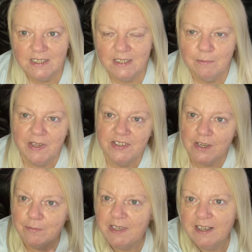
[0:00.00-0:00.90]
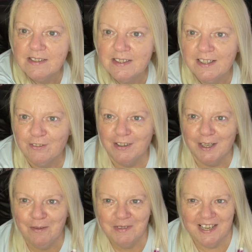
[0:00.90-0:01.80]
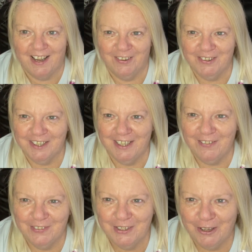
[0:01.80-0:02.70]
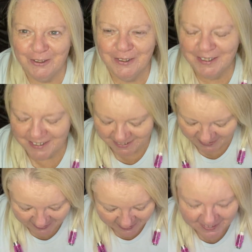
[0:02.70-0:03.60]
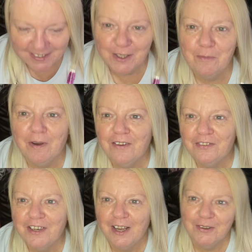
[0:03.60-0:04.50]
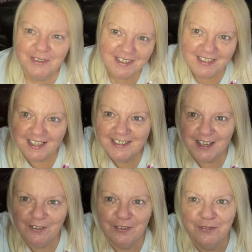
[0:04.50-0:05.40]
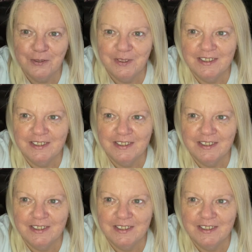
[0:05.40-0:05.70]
by the time next KnitCrate comes out. You never know. So bye for now. Stay safe, everyone.